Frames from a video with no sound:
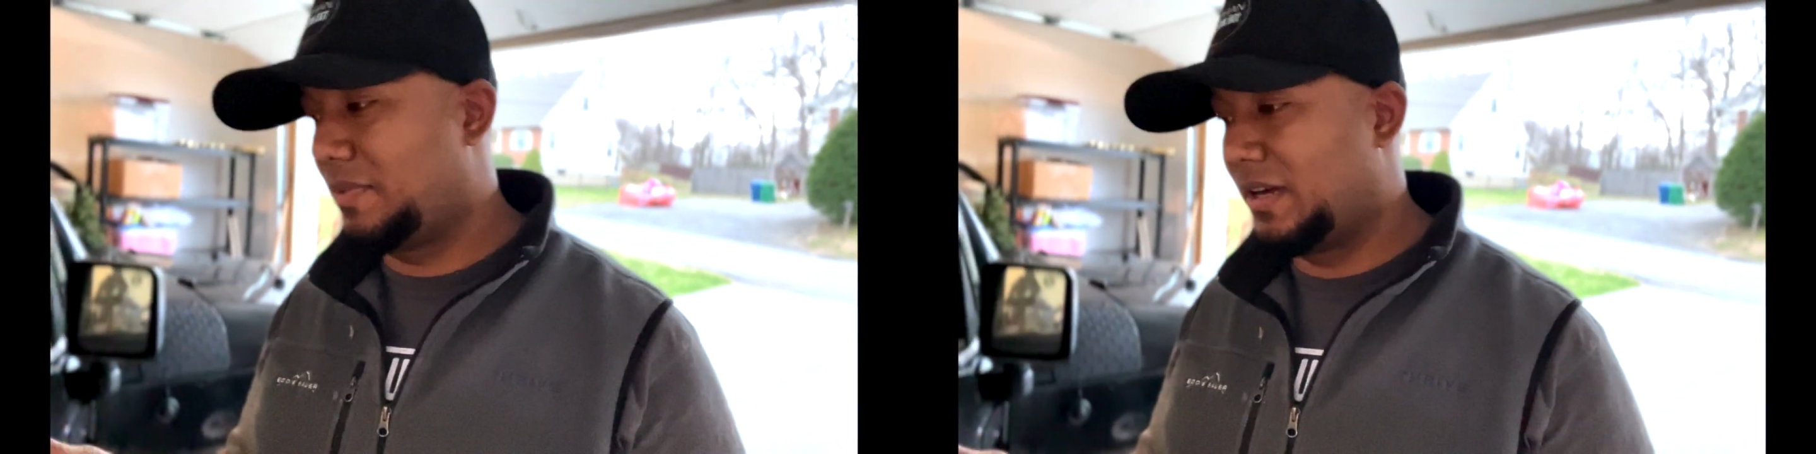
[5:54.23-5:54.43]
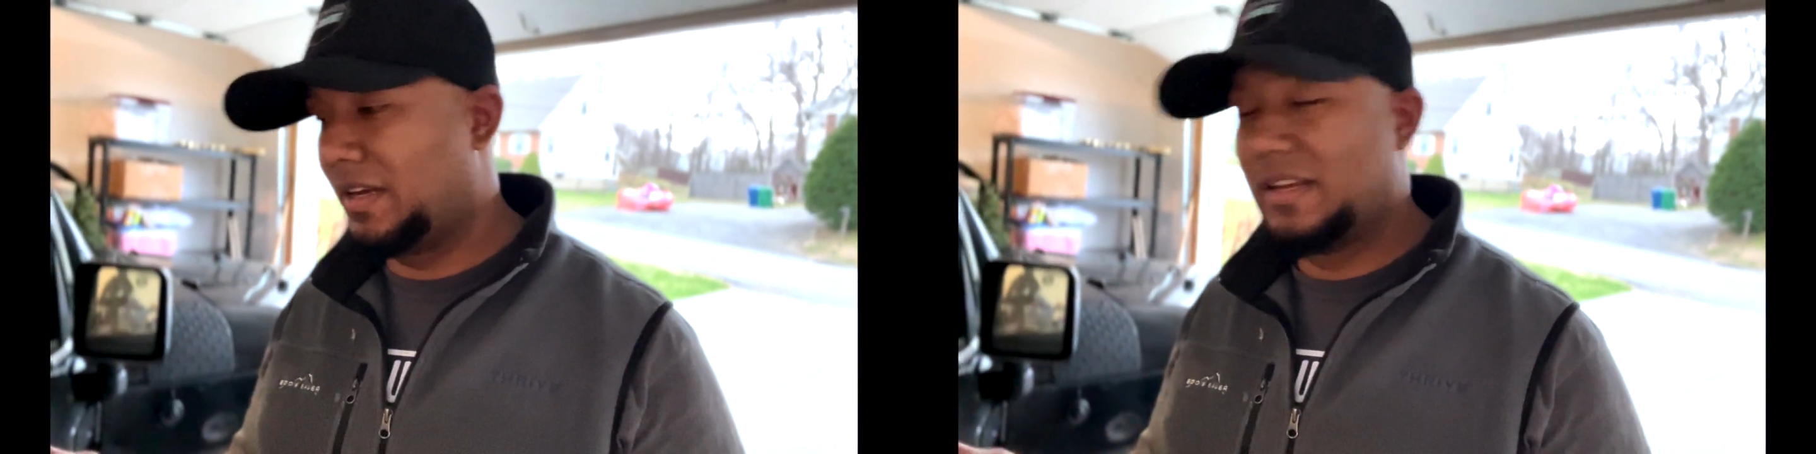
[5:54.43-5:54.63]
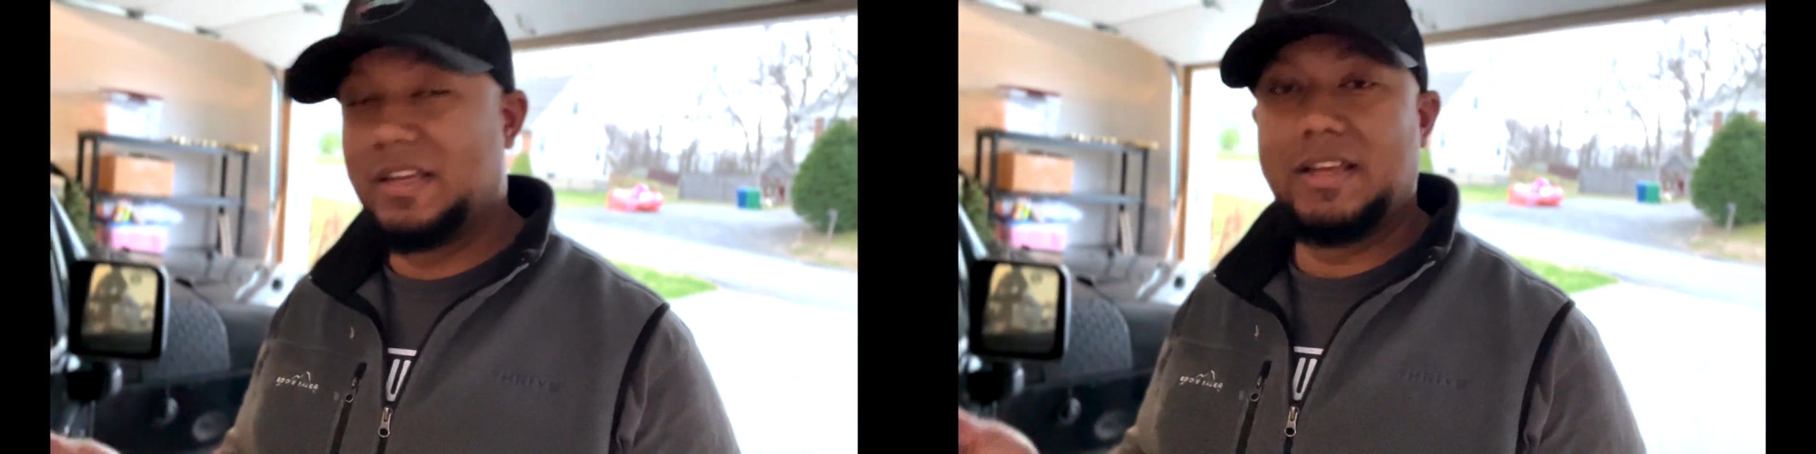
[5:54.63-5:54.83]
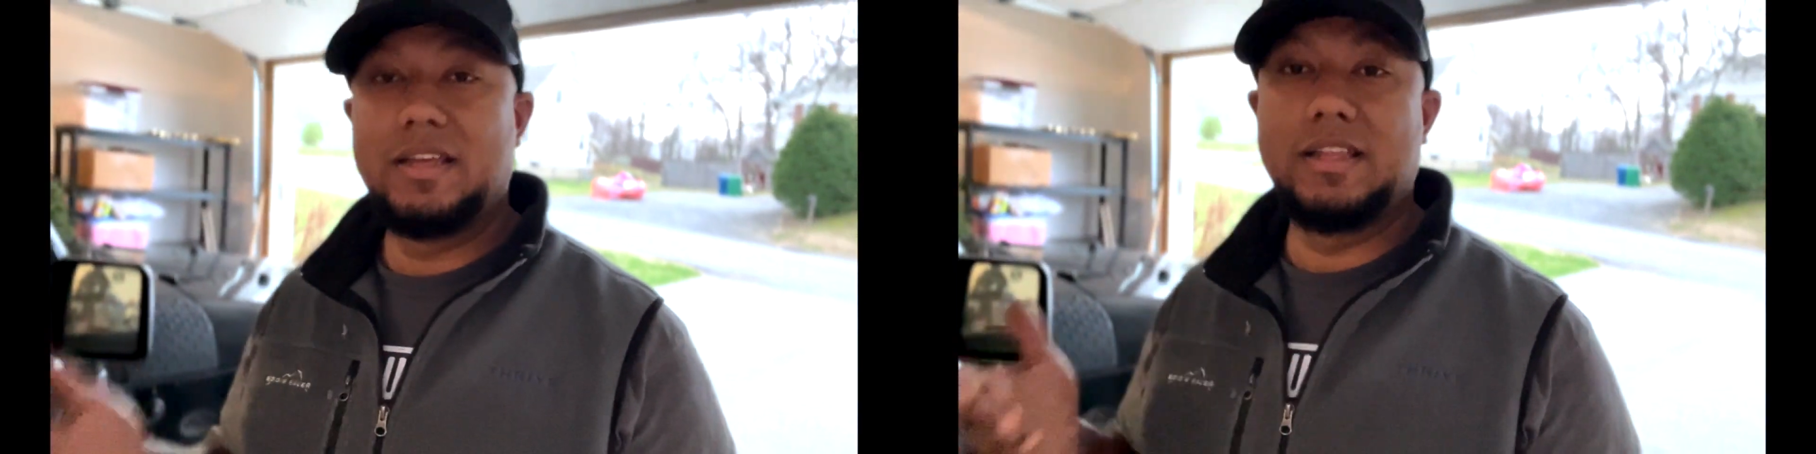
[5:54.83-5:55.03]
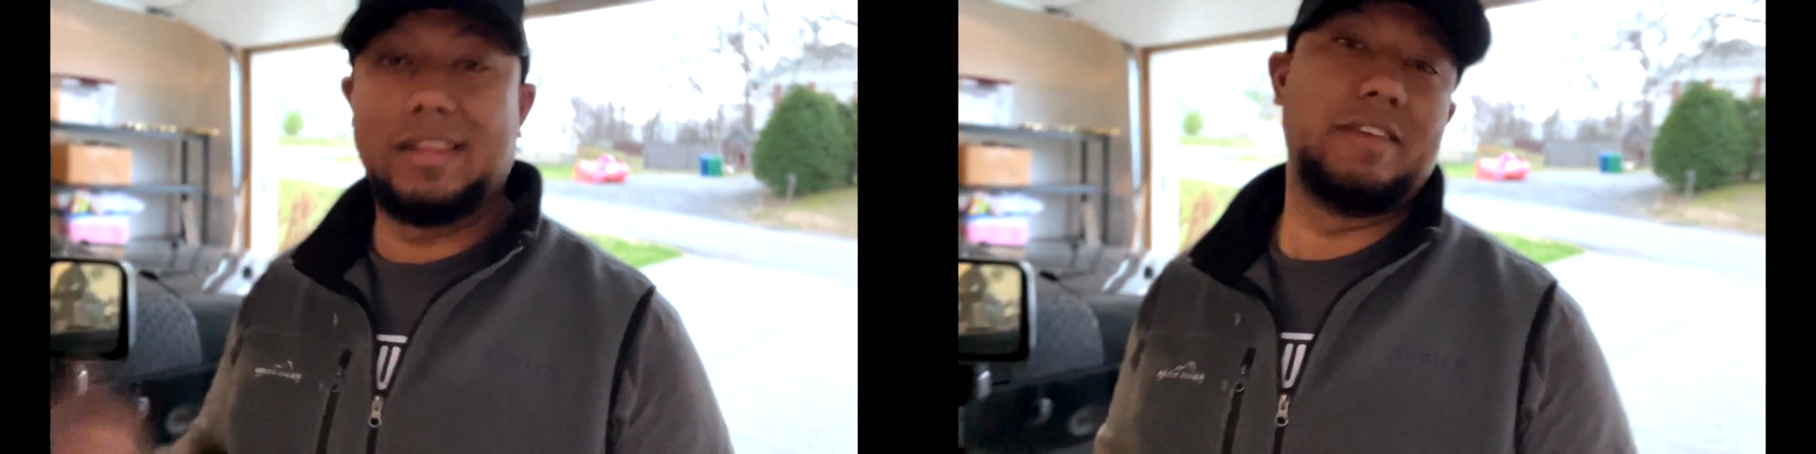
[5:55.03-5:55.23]
but
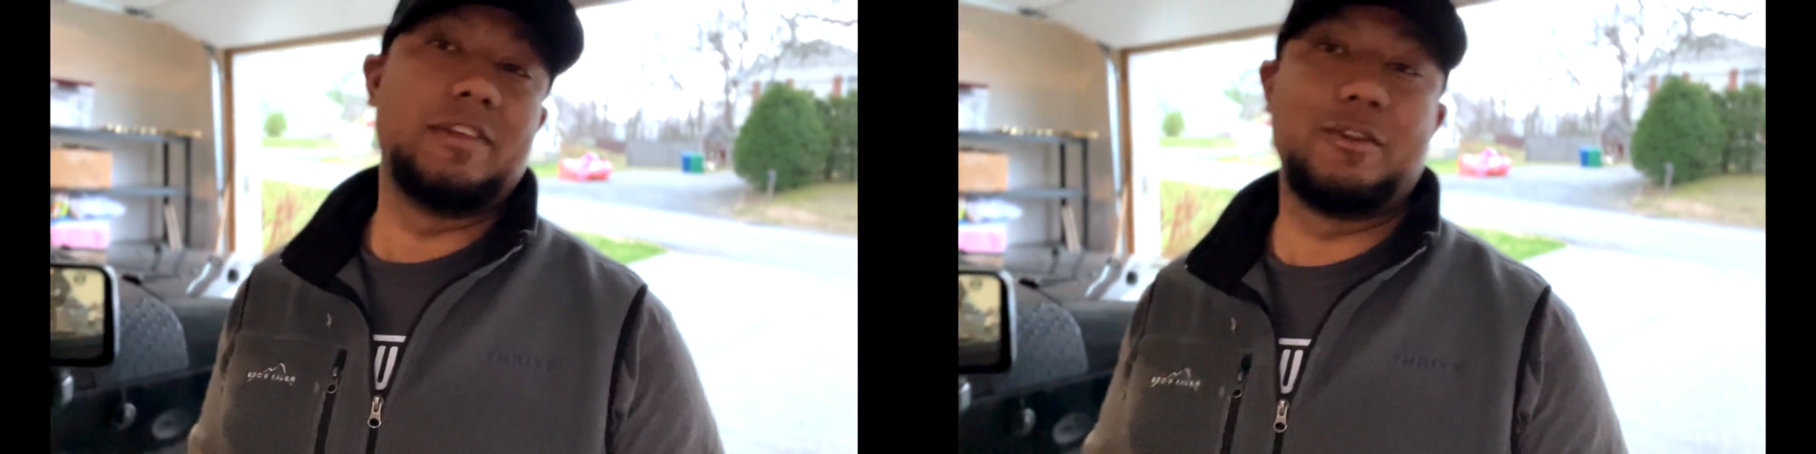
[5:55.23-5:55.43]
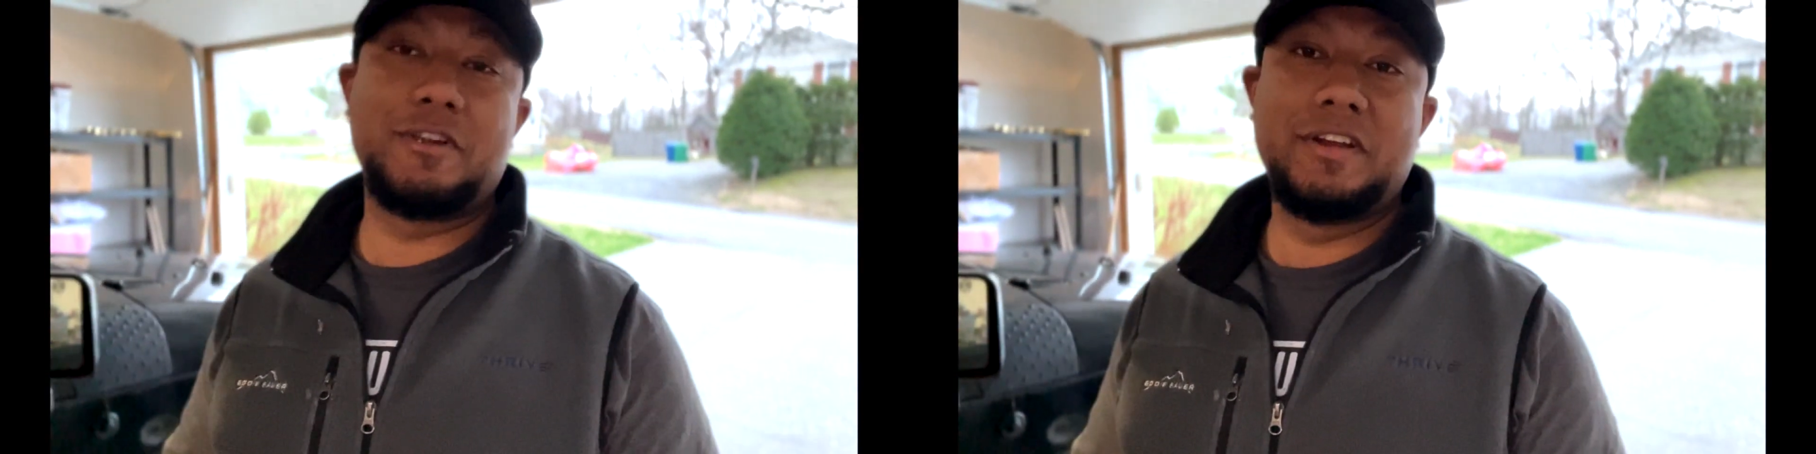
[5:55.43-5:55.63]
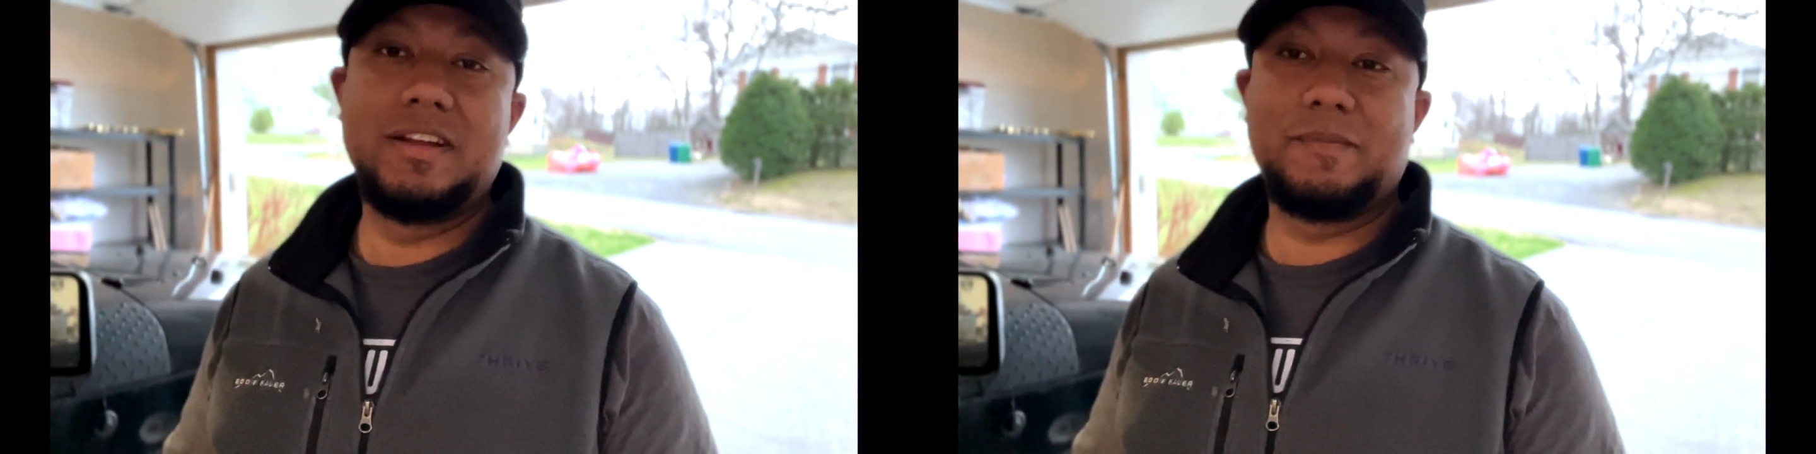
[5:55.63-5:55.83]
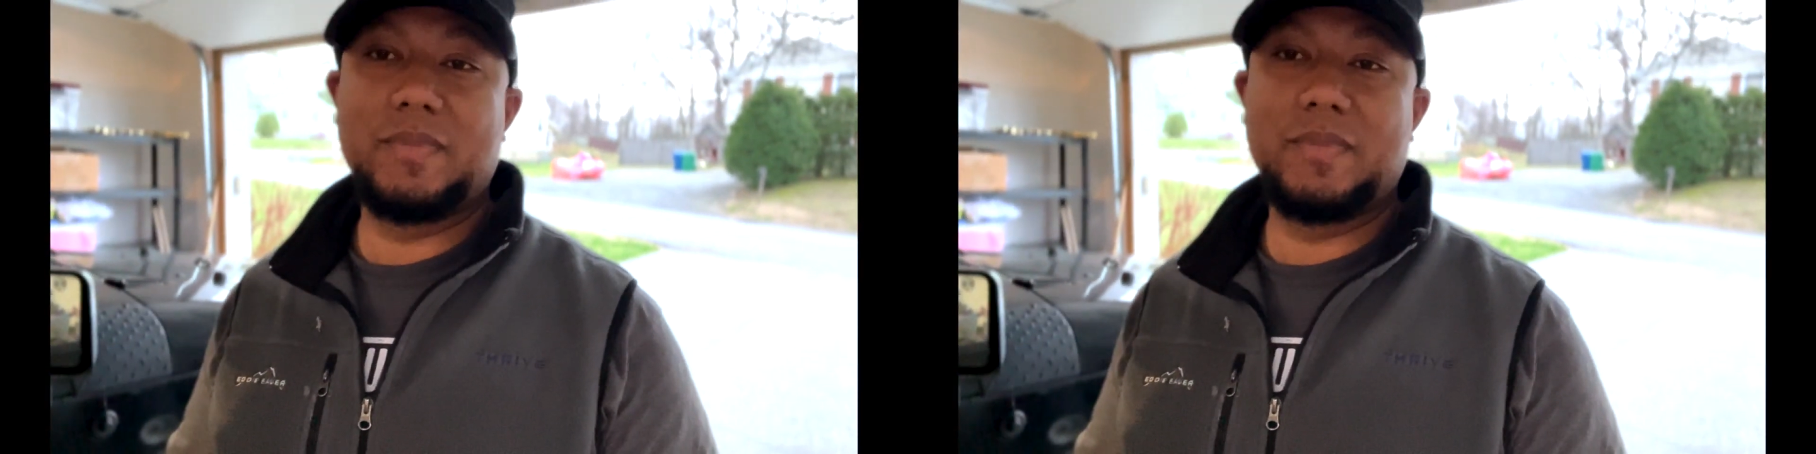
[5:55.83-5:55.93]
live and learn.